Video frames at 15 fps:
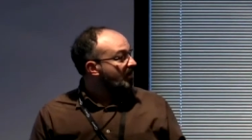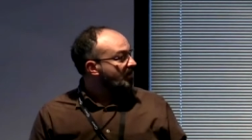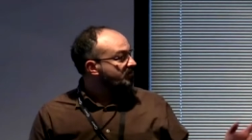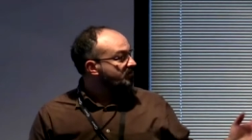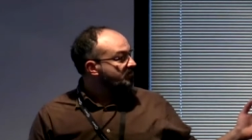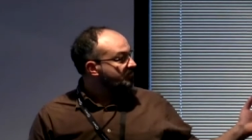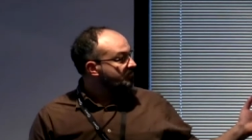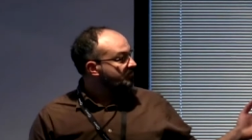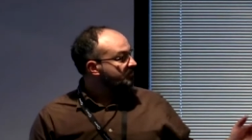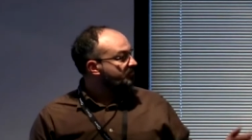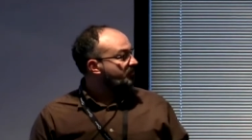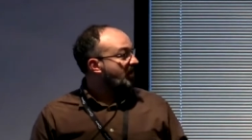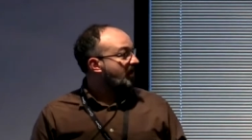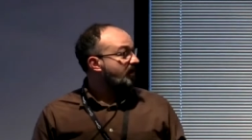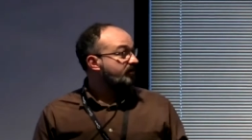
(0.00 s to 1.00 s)
run
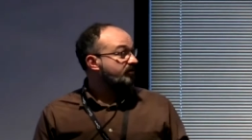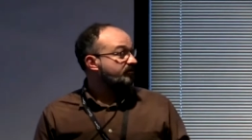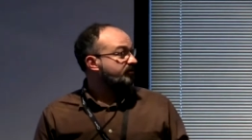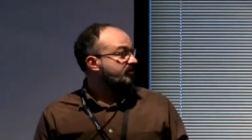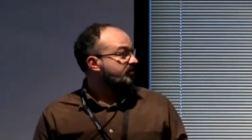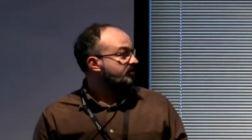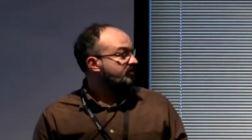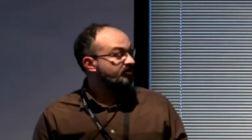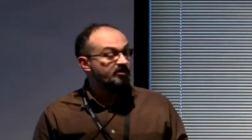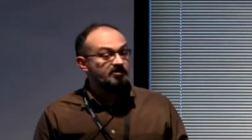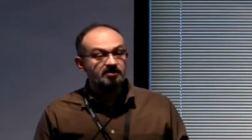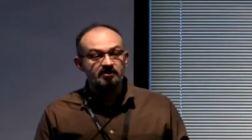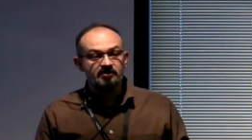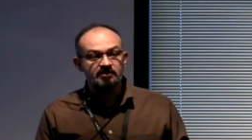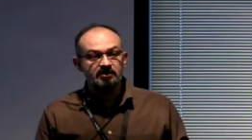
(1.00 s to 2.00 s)
part of the
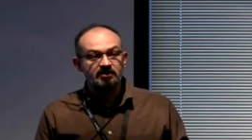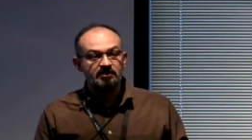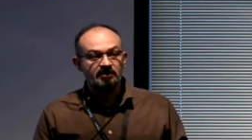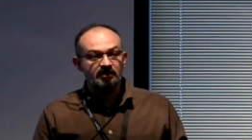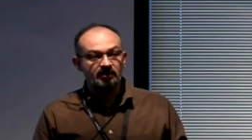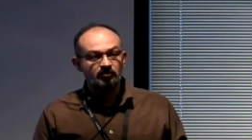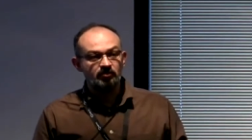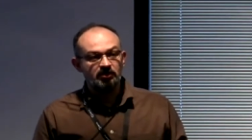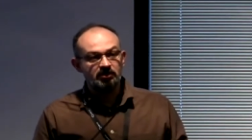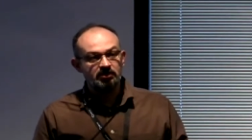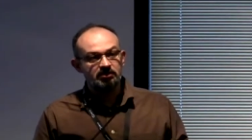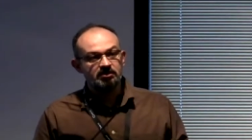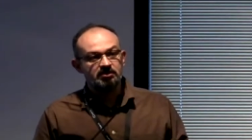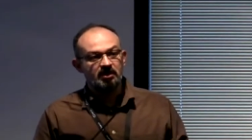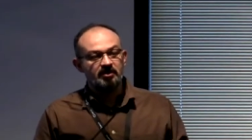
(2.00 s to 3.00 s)
University of Sydney network.
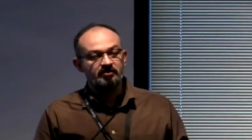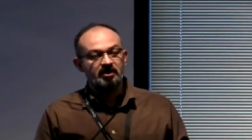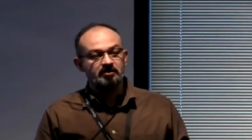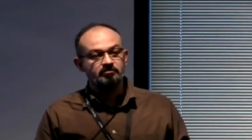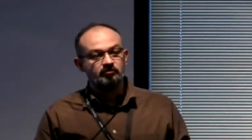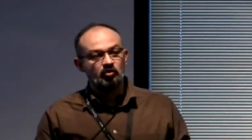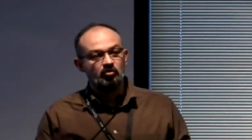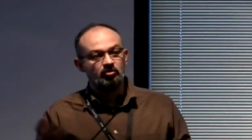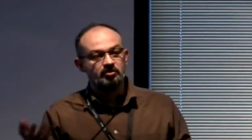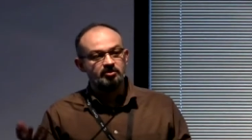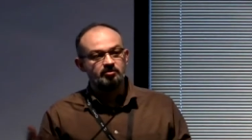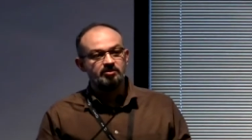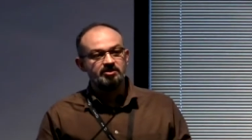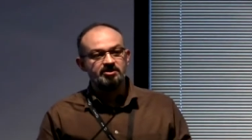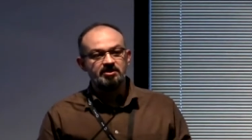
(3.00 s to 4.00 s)
I run core
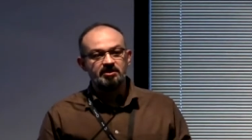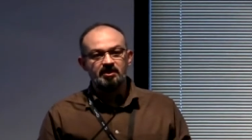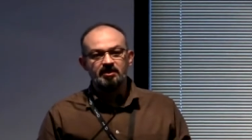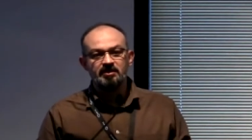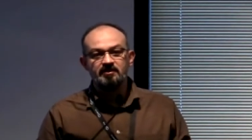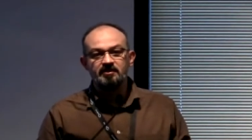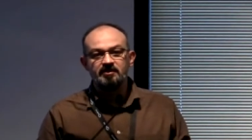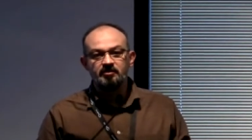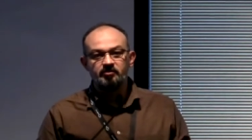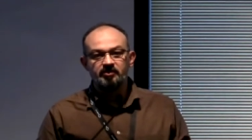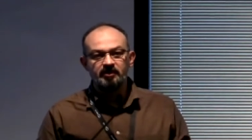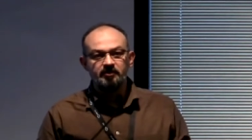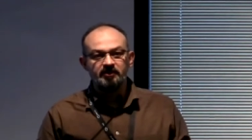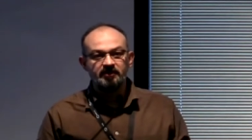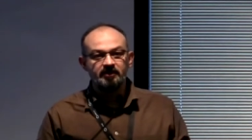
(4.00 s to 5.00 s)
switching and internet
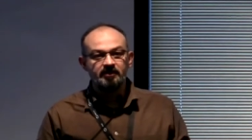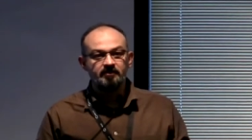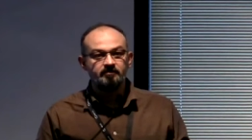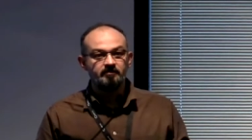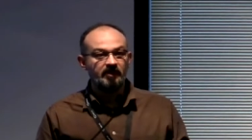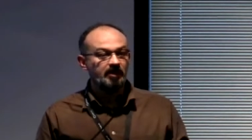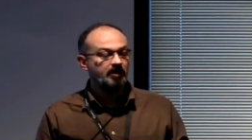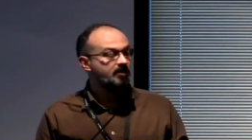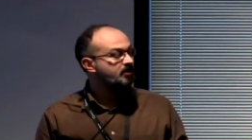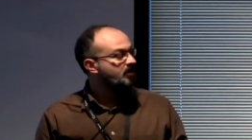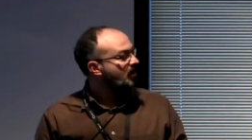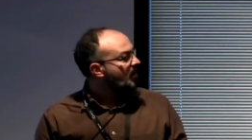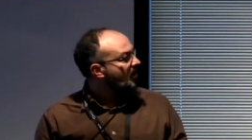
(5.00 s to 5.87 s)
perimeter part.